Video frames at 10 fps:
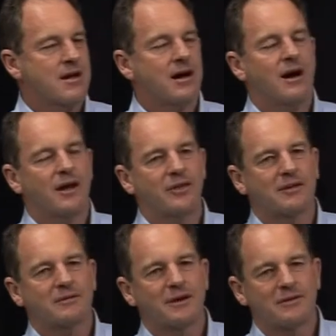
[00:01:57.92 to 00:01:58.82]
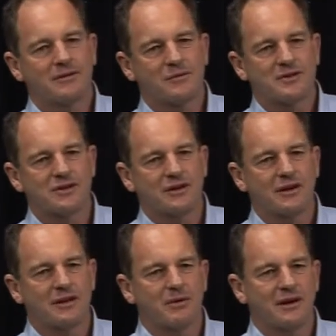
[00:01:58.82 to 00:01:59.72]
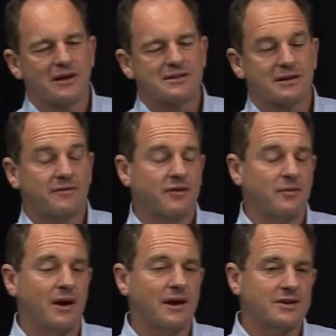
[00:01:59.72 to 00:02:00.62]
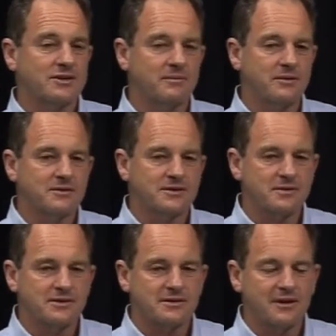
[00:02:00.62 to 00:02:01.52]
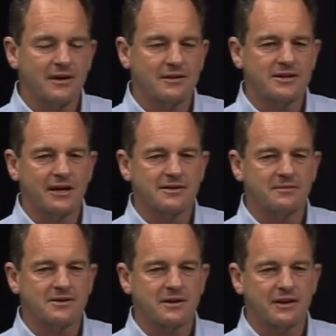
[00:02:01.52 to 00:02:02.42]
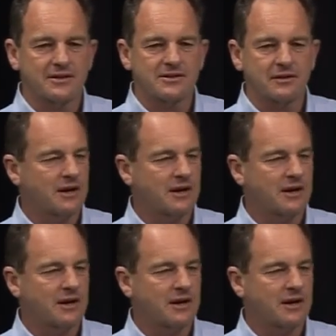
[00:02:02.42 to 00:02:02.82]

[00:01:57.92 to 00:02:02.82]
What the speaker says: Oh, I think that we certainly liberalised it, and for a while actually booze was, the sales of booze, and I think it's still